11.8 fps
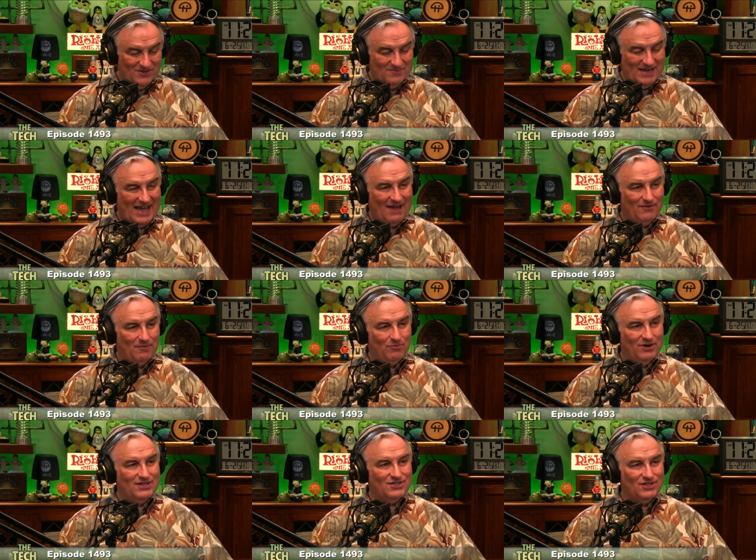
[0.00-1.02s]
you may have a
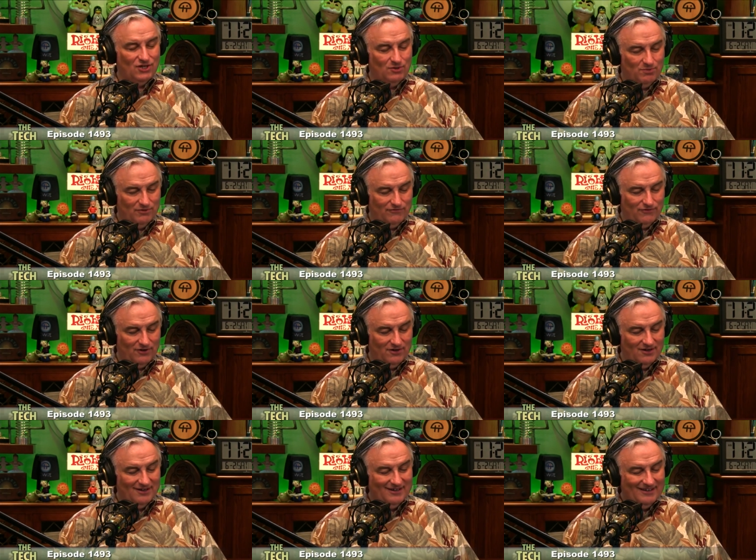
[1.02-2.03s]
bridge that you
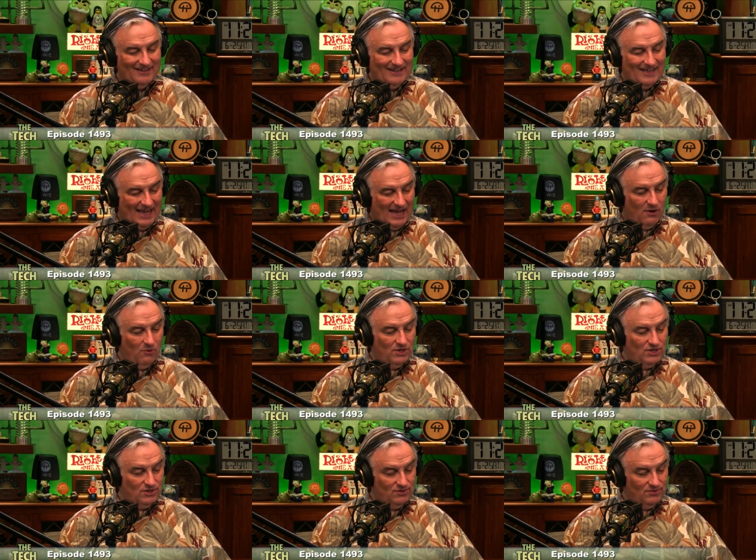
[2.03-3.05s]
prefer. How
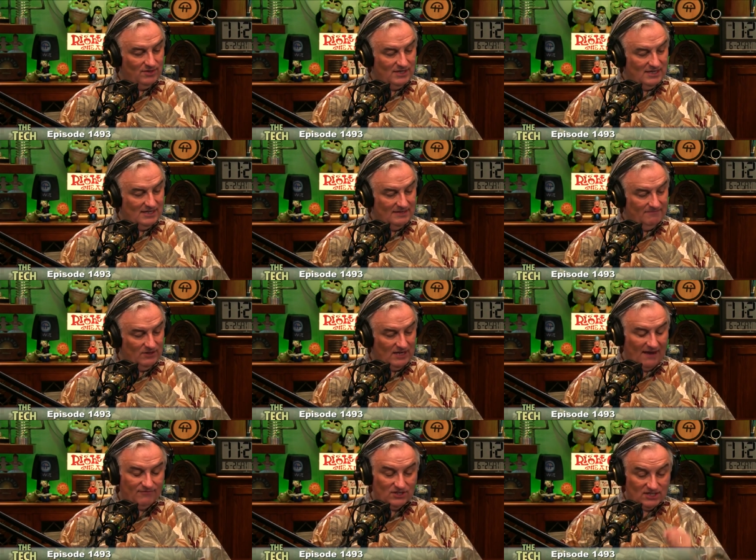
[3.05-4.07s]
would you? Uh, you
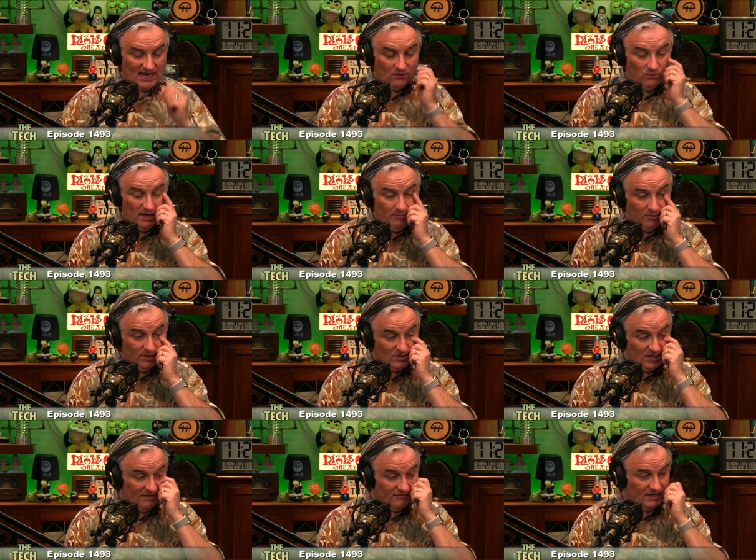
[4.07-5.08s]
have to just add waypoints.
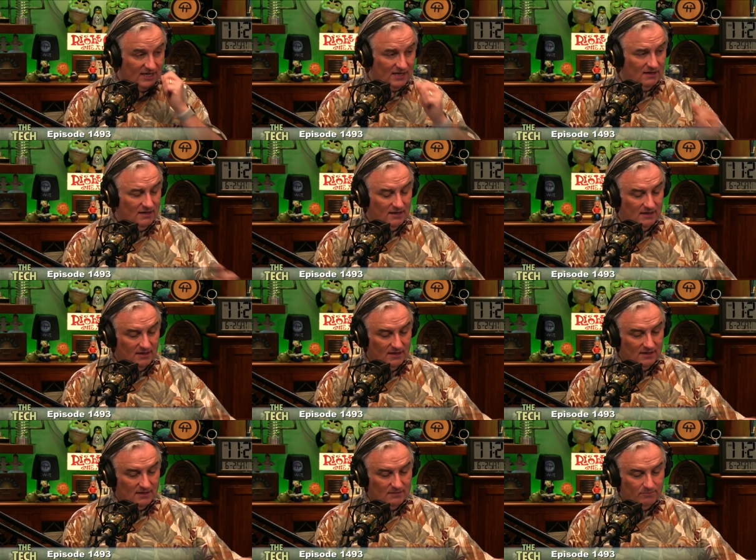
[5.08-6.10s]
You have to kind of
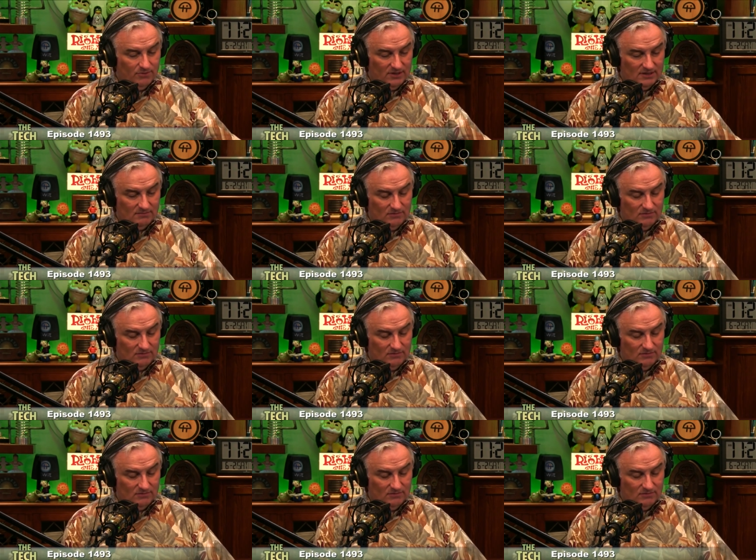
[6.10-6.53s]
put